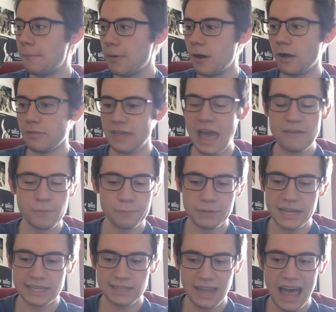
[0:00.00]
but they haven't
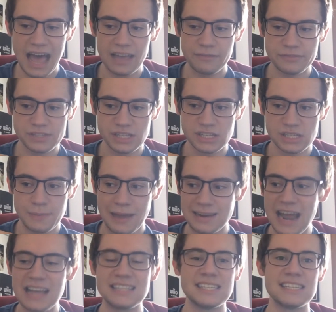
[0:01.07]
played live since
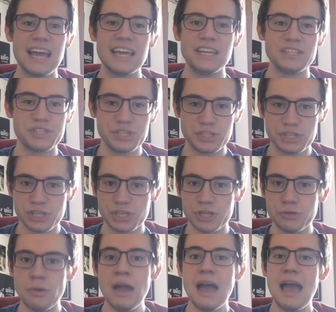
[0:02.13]
about
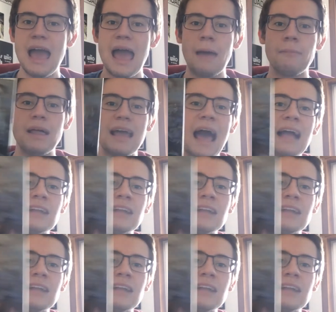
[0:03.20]
1982, and like